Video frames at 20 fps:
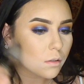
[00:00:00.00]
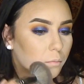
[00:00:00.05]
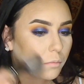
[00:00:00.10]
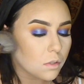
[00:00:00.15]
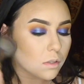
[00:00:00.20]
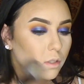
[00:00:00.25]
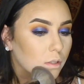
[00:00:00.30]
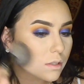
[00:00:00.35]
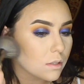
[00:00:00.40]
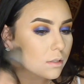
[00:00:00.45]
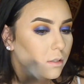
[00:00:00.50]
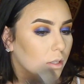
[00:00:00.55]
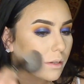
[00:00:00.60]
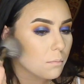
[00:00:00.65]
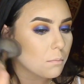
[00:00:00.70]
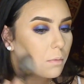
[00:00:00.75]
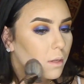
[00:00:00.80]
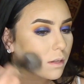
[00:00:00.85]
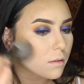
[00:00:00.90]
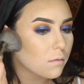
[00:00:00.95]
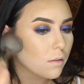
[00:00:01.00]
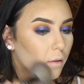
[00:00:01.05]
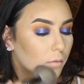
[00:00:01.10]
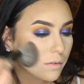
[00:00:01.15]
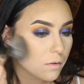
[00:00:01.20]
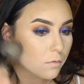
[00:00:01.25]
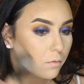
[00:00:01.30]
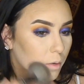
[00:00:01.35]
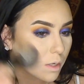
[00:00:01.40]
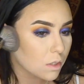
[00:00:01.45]
I'm using the same big
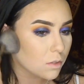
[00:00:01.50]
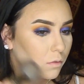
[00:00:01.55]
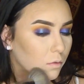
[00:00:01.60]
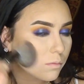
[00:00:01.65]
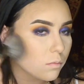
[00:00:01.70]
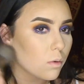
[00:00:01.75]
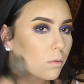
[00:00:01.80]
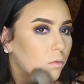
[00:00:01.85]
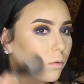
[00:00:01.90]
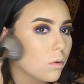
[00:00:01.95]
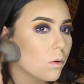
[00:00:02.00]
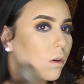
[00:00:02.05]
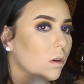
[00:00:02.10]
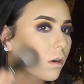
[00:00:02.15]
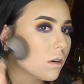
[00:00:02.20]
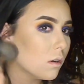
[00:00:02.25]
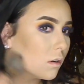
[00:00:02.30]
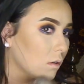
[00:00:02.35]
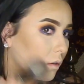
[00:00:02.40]
fluffy brush from before.